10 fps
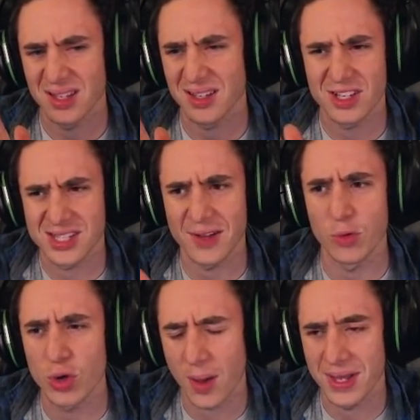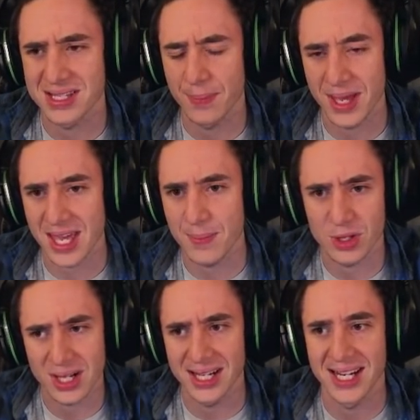because they've all come into B, but
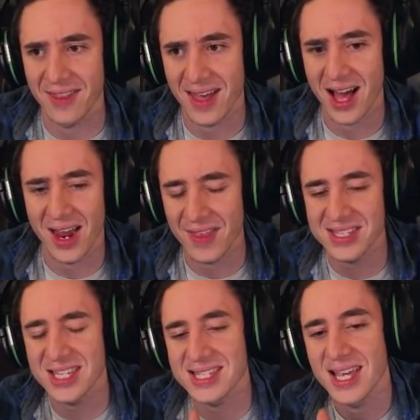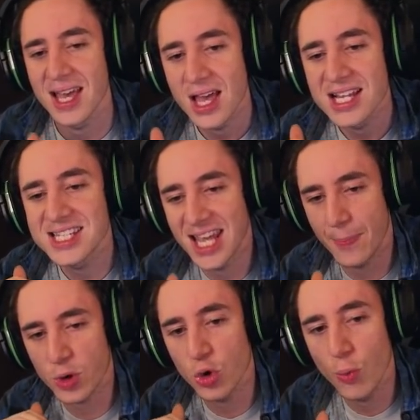clearly they are. Like, this is
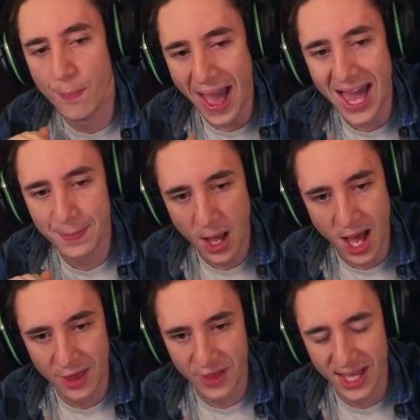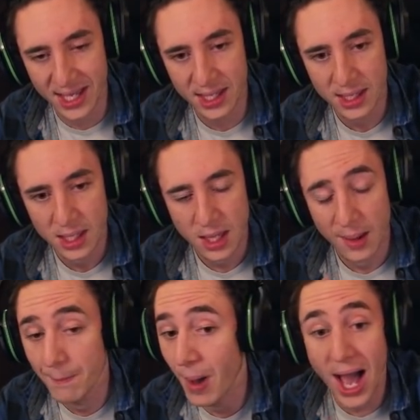typical bad pathing
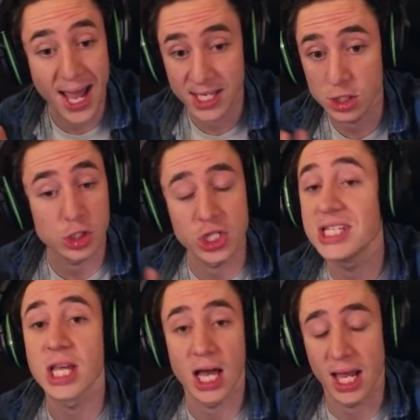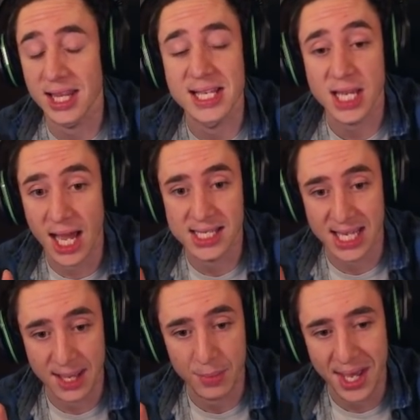by the entire
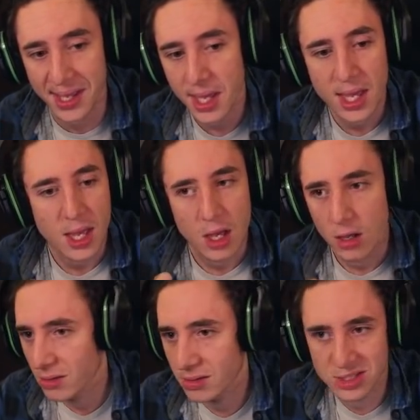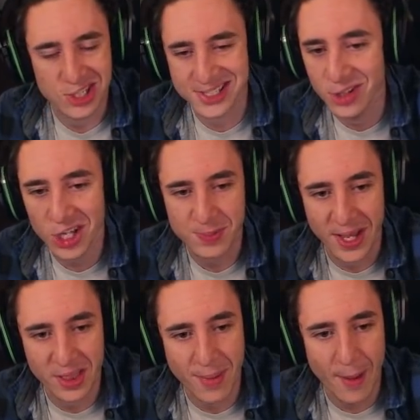team. Like, just not
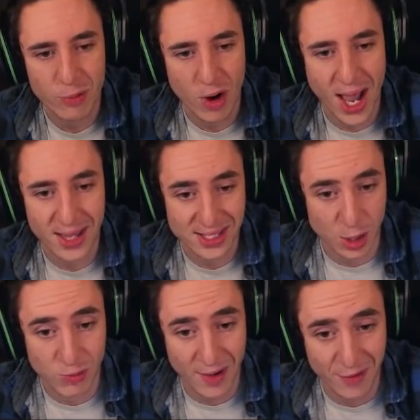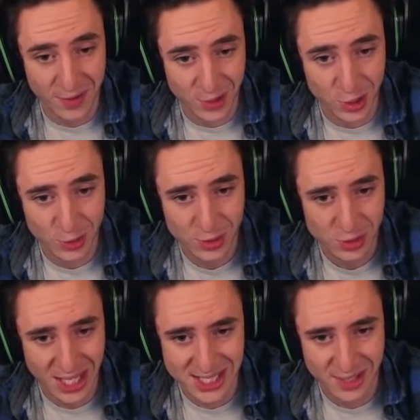splitting the map right. There's someone right in front of you.
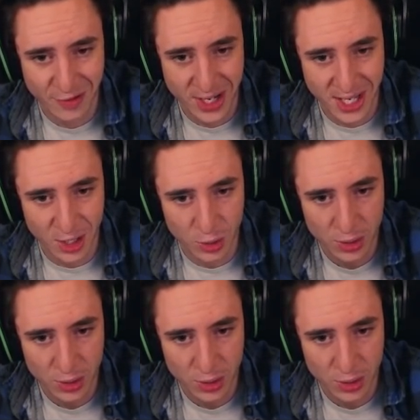That's a free kill.